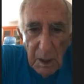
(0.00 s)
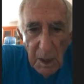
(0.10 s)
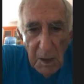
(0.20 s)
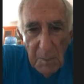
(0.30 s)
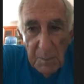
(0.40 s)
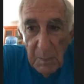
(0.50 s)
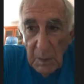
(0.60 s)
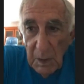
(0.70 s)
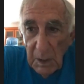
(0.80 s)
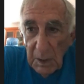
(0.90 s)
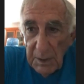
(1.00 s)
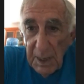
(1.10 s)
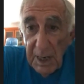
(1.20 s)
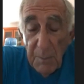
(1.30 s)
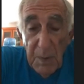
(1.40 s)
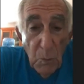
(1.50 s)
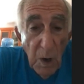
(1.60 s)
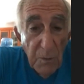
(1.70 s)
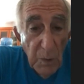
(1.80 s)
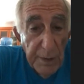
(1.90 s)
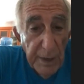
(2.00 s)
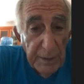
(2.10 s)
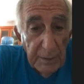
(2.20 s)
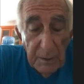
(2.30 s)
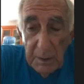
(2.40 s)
Um, they let me run with it.